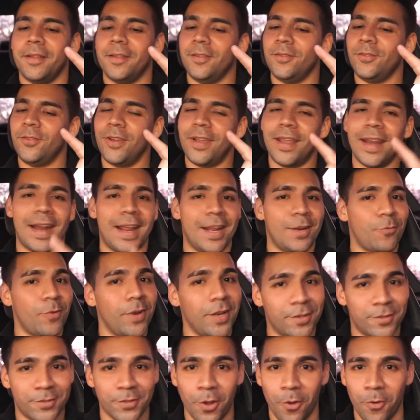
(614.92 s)
you cannot
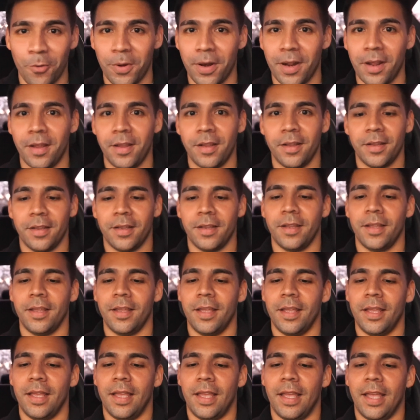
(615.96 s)
drink soda,
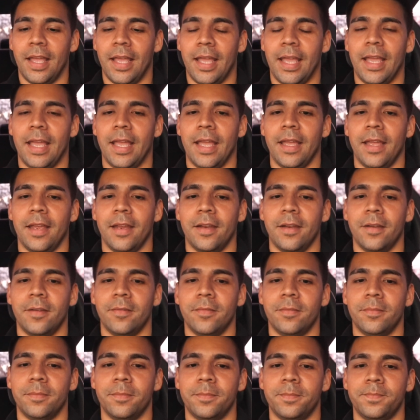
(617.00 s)

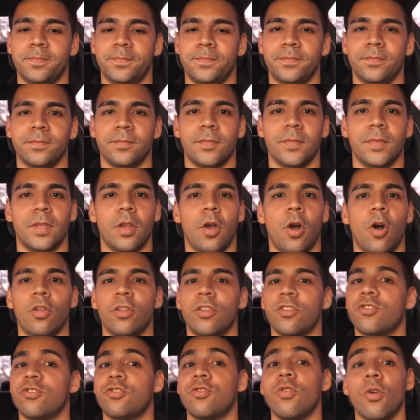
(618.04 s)
and all
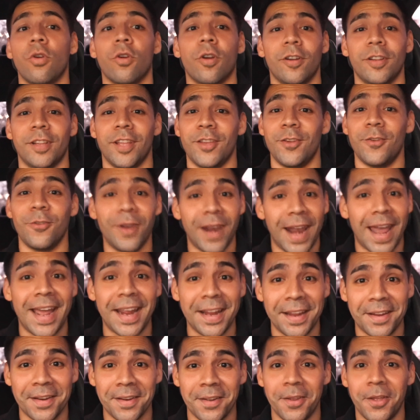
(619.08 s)
the sugar that you
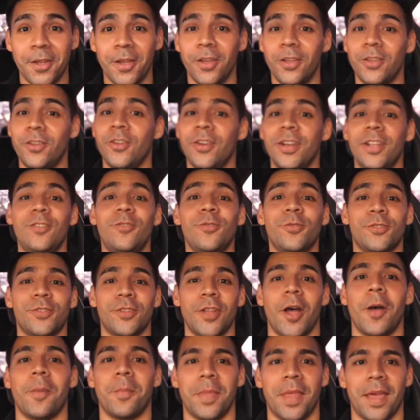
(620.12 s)
like, you need to
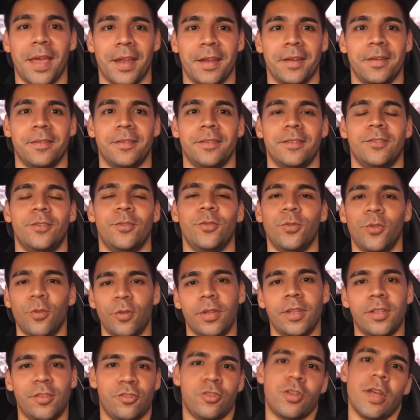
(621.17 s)
stop that to do
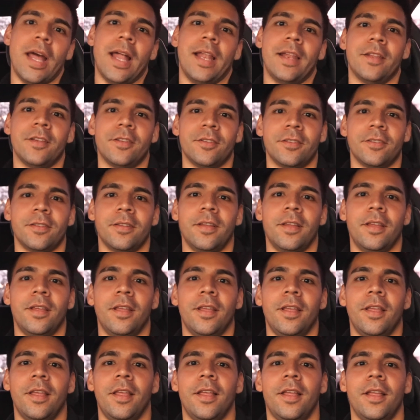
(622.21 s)
this challenge.
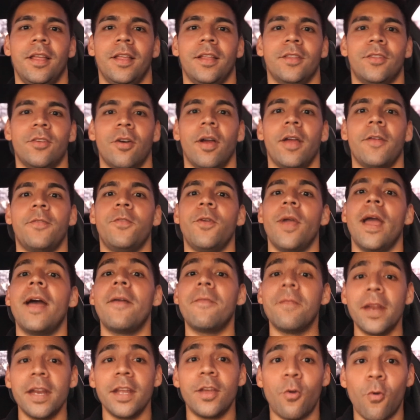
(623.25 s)
So if you
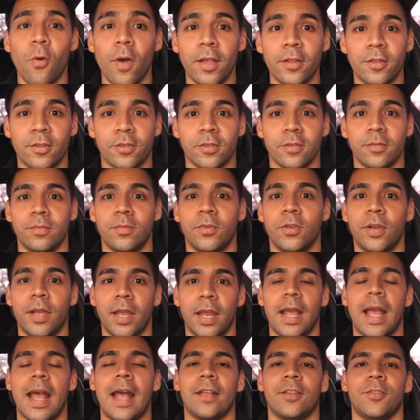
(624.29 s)
have any questions, you
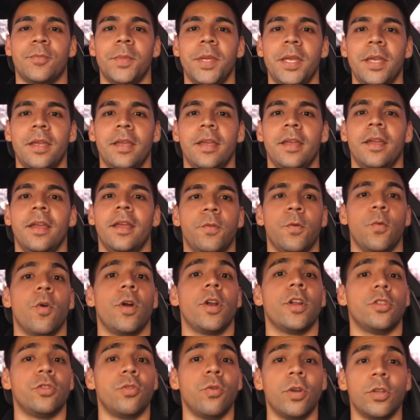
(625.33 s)
can ask me. If you
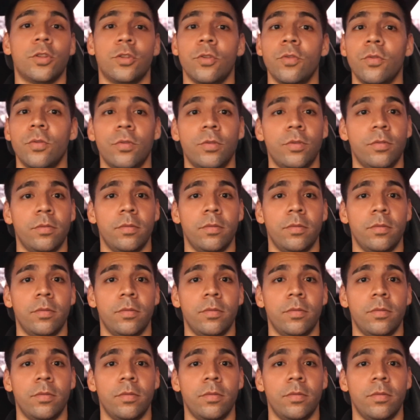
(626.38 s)
want to do it too,